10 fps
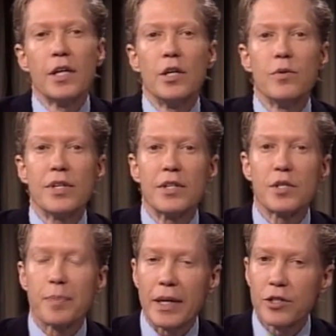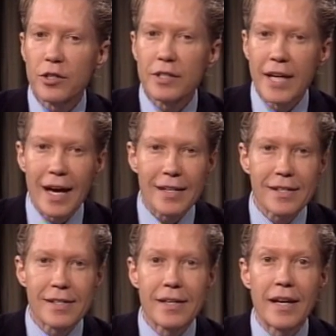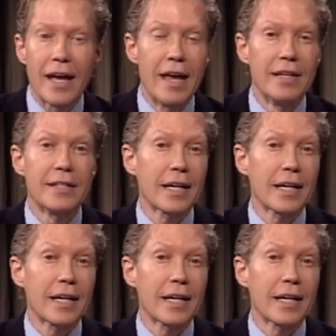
using special tests and